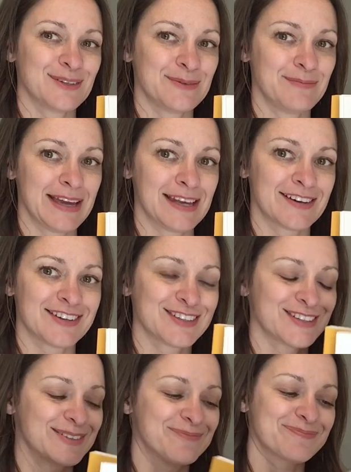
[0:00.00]
good
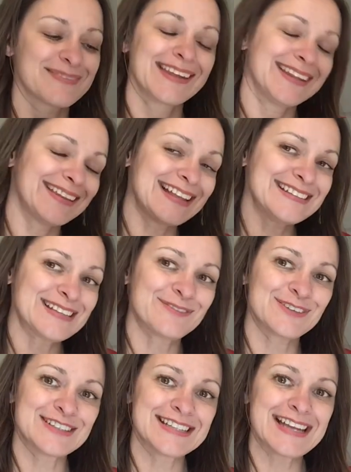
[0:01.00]
manners? That's it
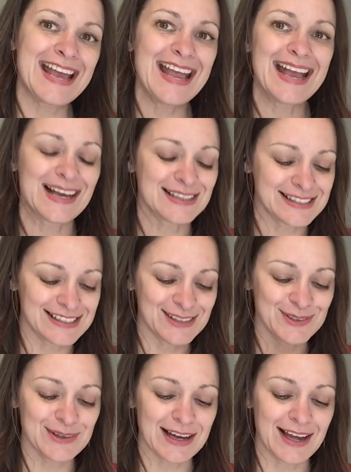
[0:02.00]
for today. I'll see
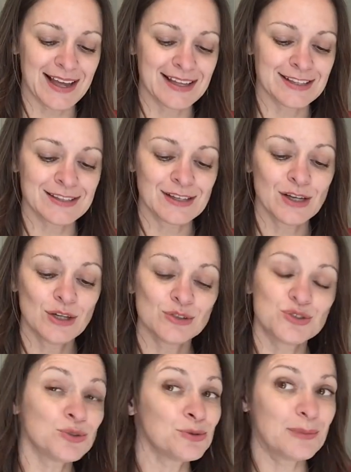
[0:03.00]
you guys
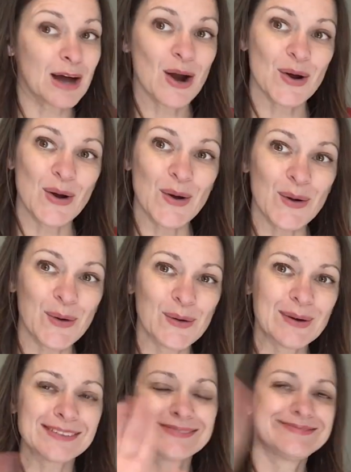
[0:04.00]

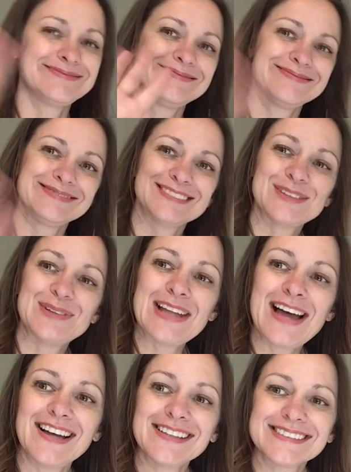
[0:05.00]
tomorrow. So
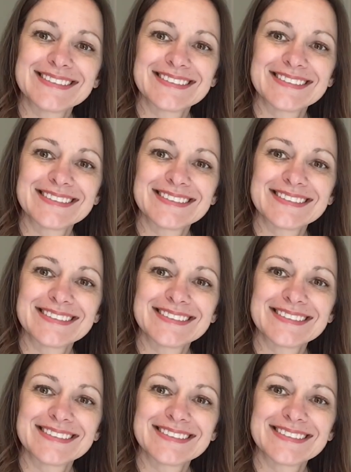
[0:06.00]
long.